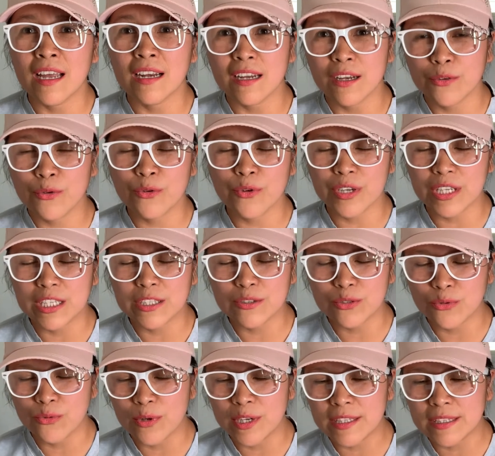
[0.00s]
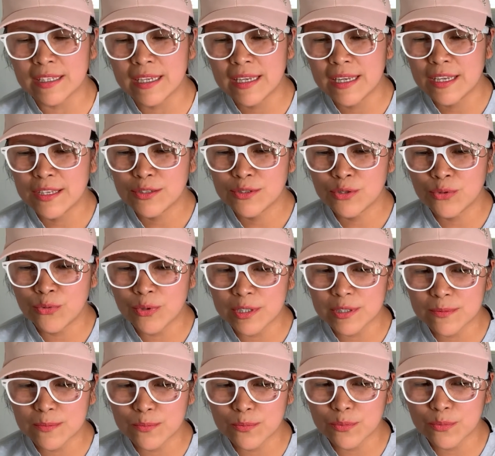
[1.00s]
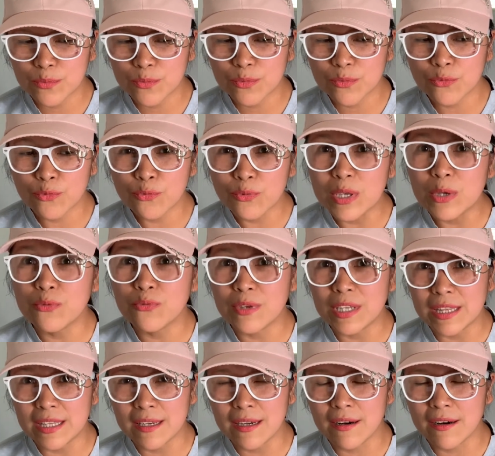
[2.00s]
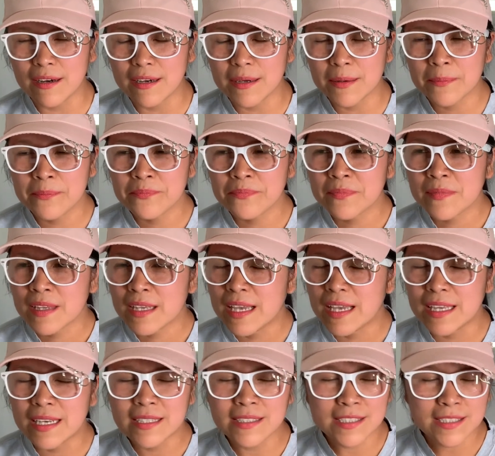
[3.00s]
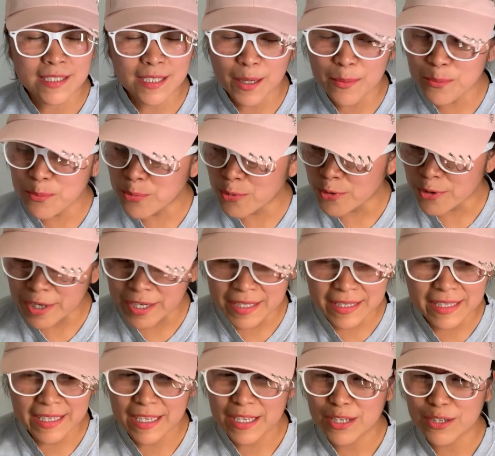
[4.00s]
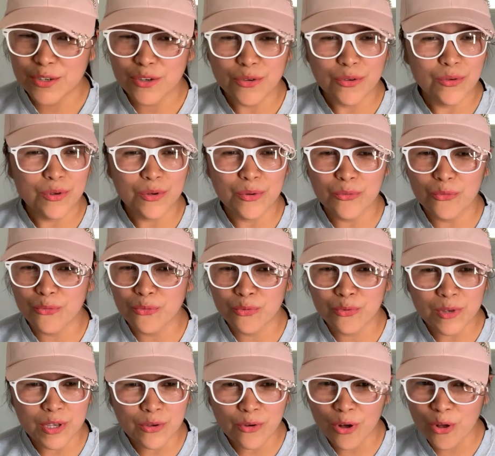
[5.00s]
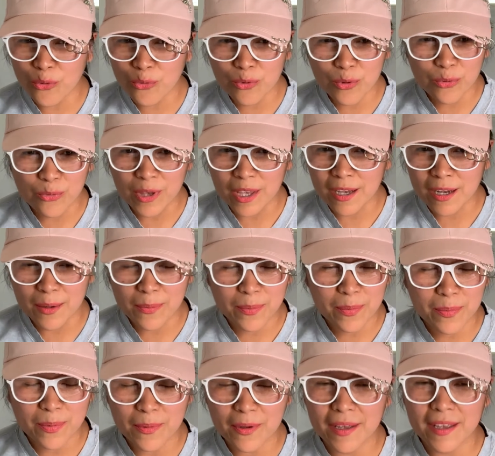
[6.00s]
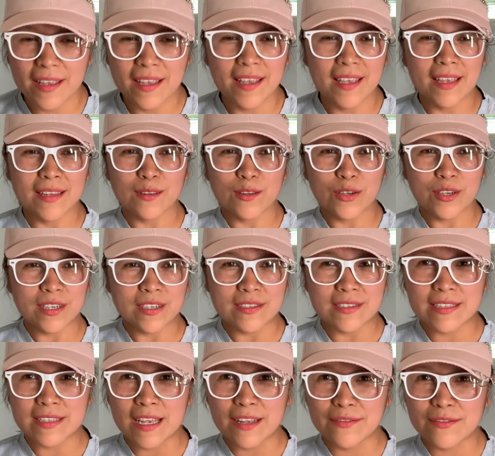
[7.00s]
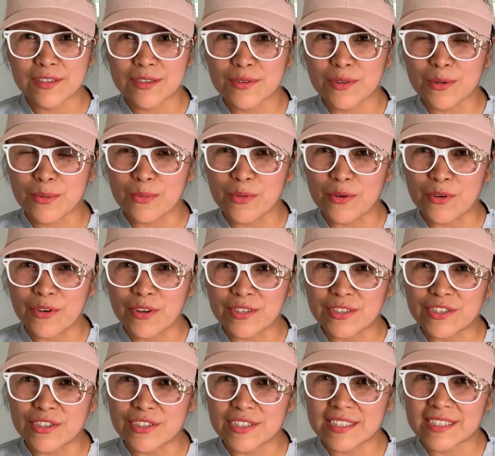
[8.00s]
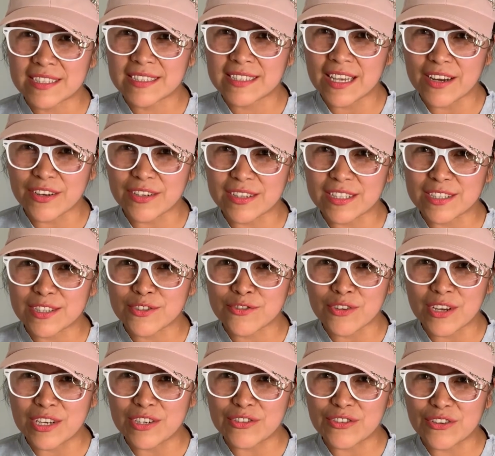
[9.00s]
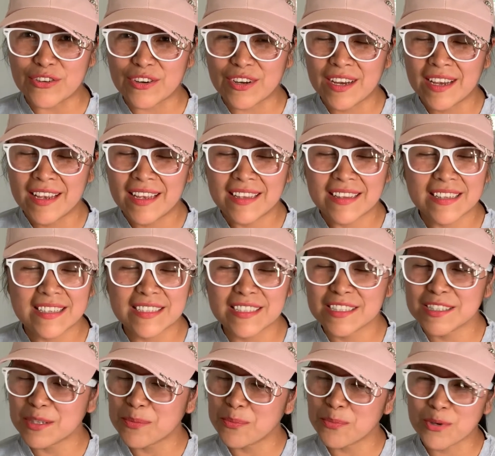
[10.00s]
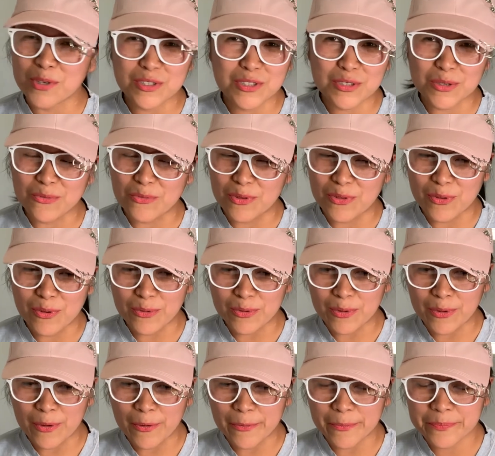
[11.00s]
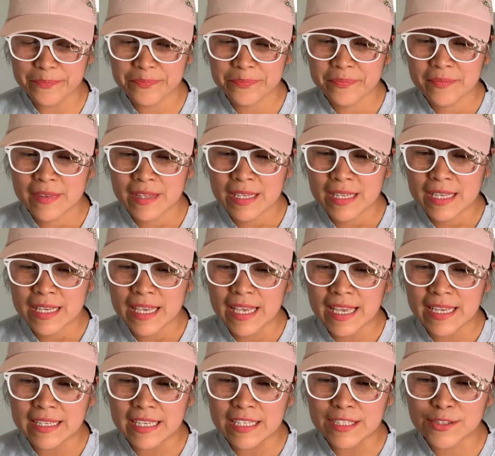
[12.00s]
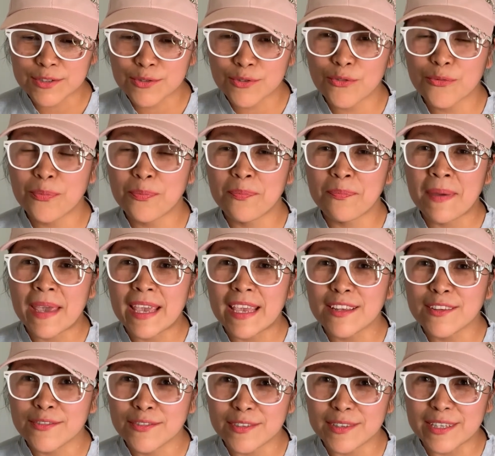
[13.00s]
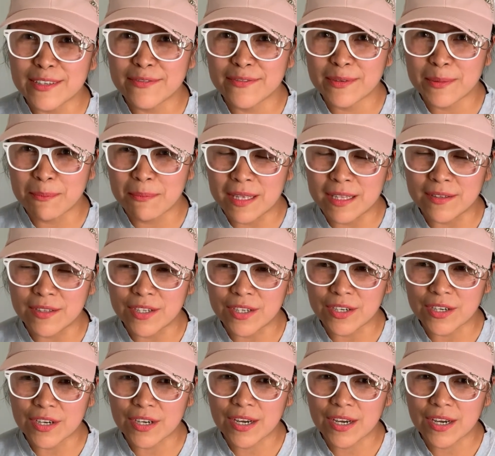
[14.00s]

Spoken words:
according to what we really are. And at some point, we all will wake up and look at ourselves in the mirror and just stare at the stranger this is a person we don't know. And it's so painfully familiar